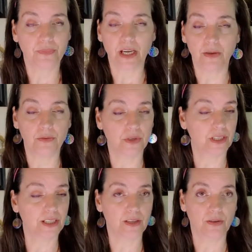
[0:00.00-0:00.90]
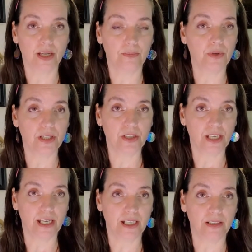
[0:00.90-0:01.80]
I really do. I
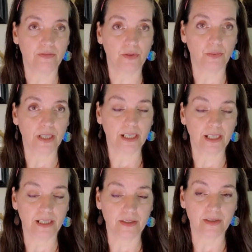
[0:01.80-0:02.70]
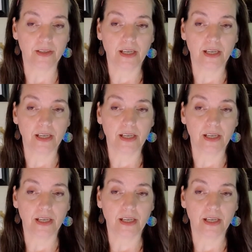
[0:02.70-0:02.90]
appreciate it for what it is.